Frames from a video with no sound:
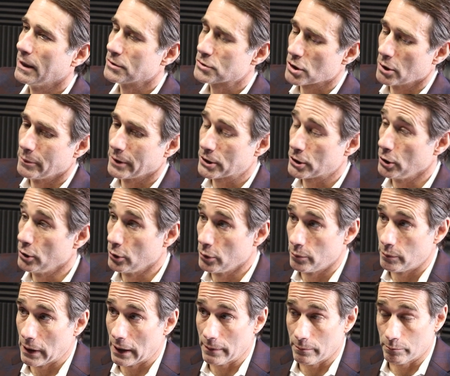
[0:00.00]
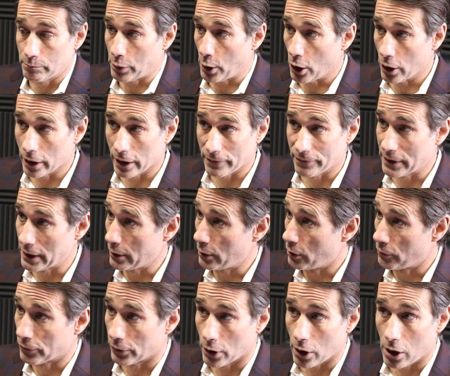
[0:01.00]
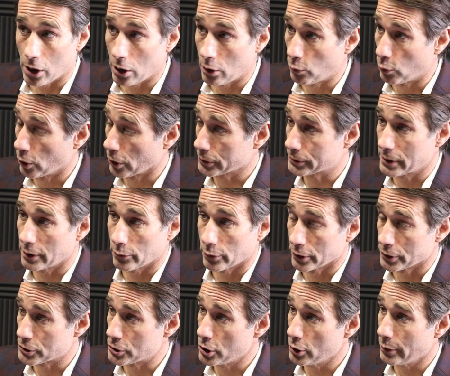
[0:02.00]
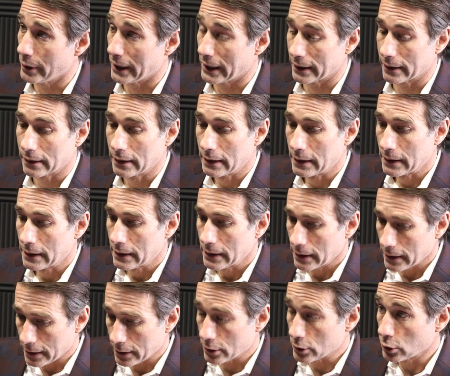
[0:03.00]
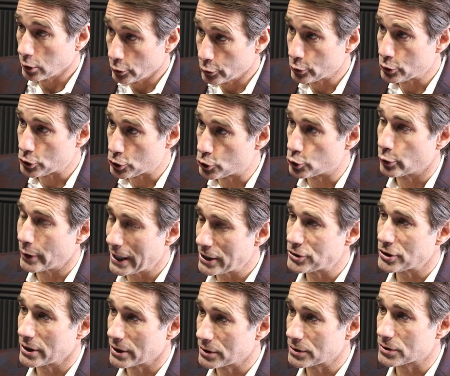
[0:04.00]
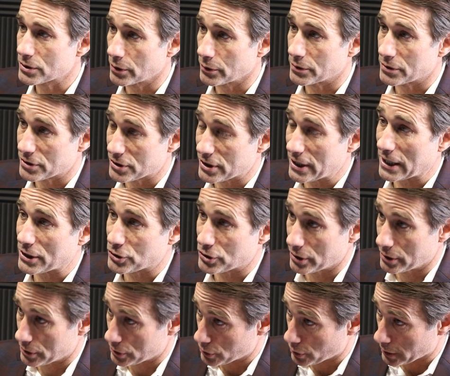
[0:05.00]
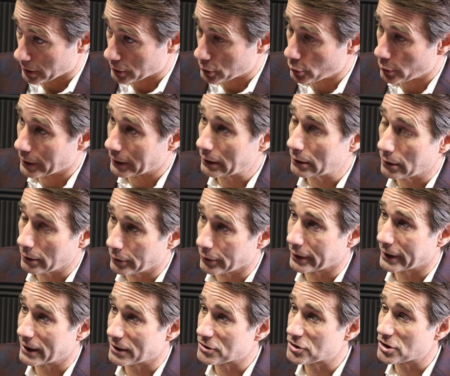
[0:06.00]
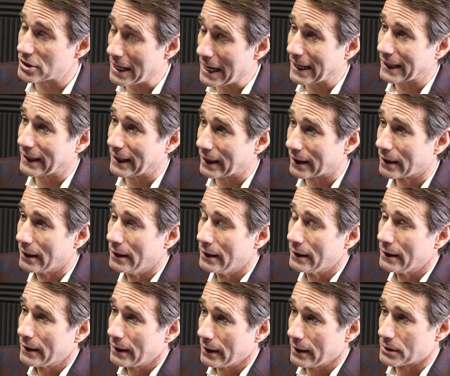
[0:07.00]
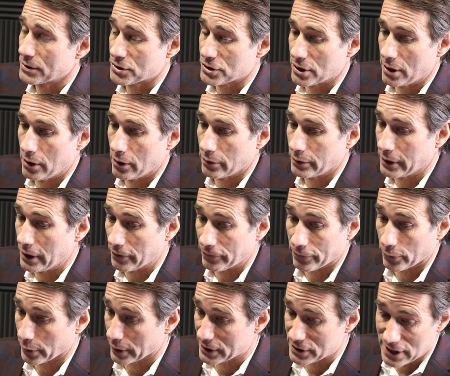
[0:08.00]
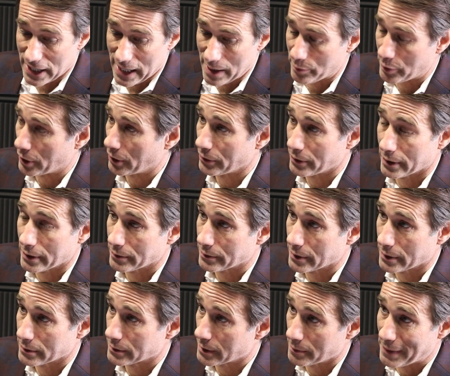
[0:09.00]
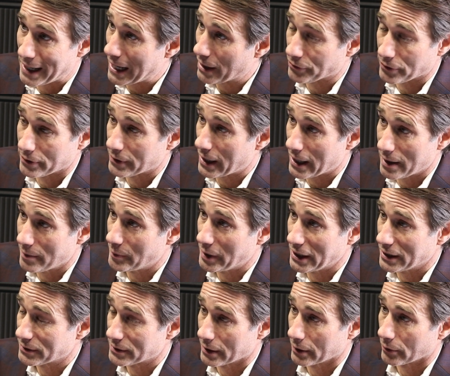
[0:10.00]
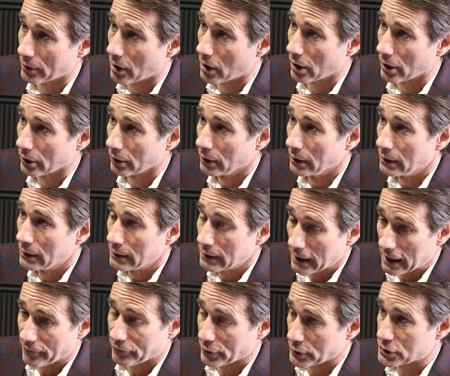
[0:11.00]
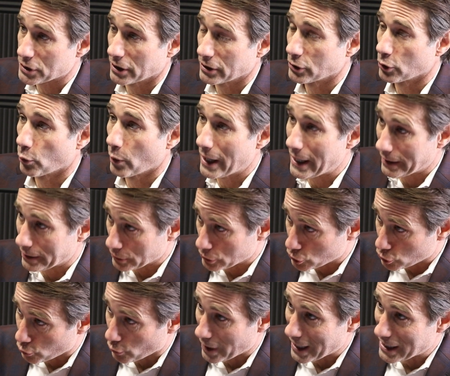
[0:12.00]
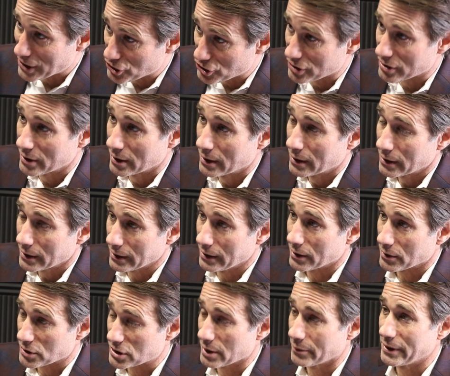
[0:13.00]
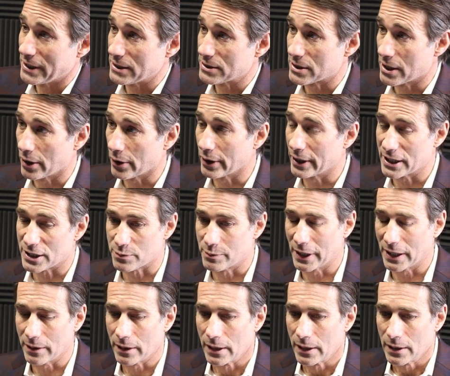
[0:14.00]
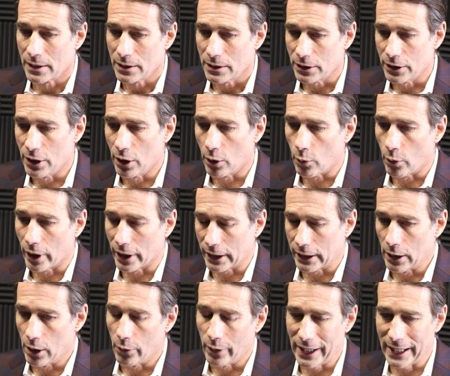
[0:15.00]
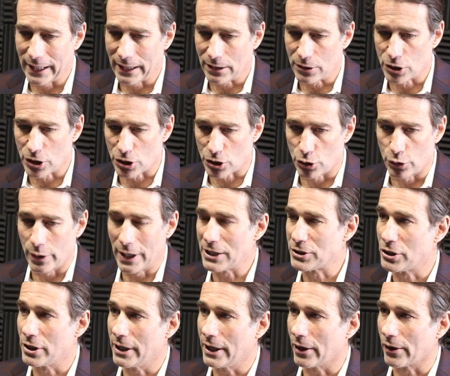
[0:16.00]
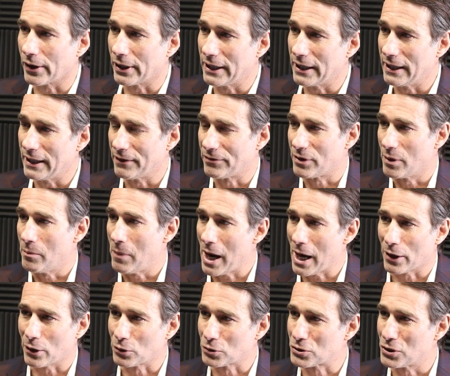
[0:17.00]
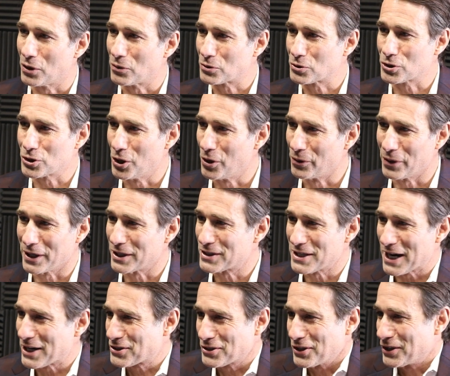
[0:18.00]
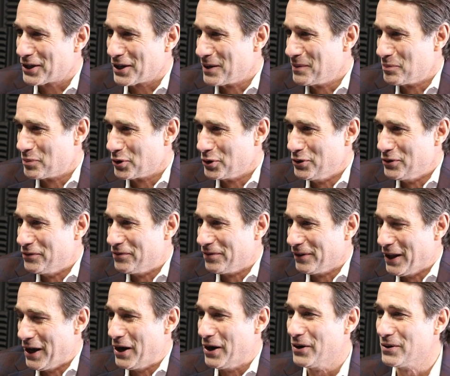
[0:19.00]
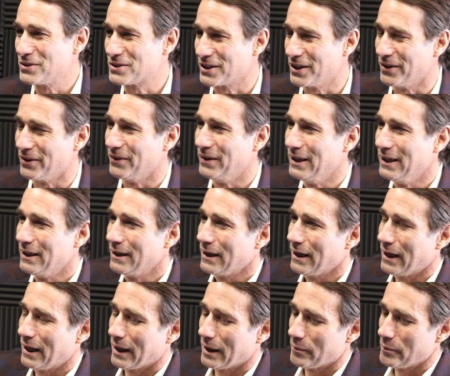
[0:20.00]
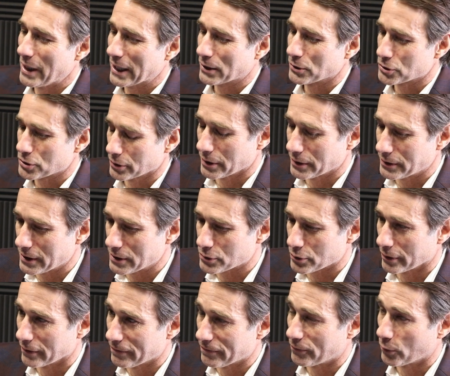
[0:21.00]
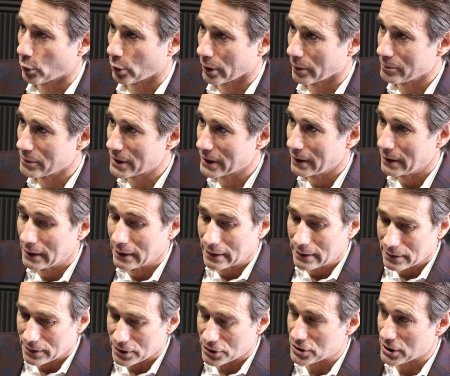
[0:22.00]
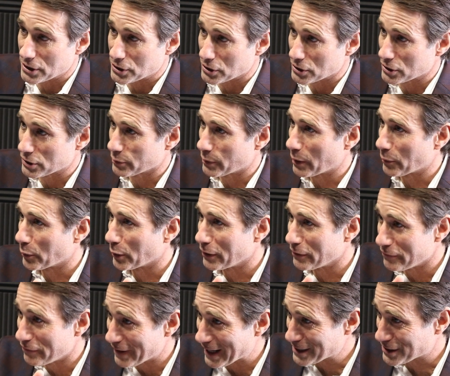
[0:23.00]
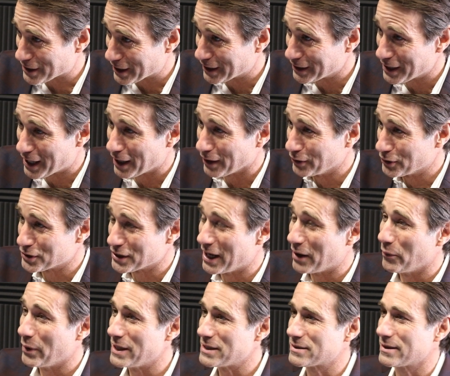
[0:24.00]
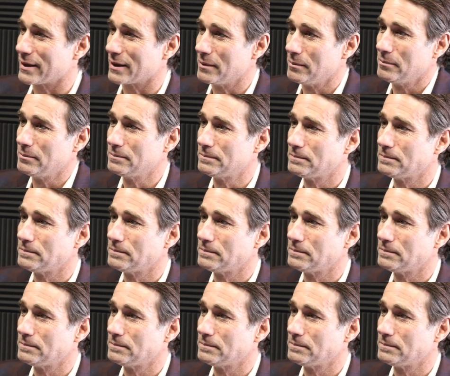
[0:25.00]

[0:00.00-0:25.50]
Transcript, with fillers: And so, McHugh, uh, part of the overall work that we're doing includes dredging certain sections or doing clearing and snagging. And so, you know, for example, the the, the mouth of the Amite, there are efforts underway to dredge, you know, some of these areas, but you don't want to go in and just dredge an area if the models don't show that it's actually sure. going to improve flow. So uh, making that these are informed decisions to where we're investing dollars, not wasting them.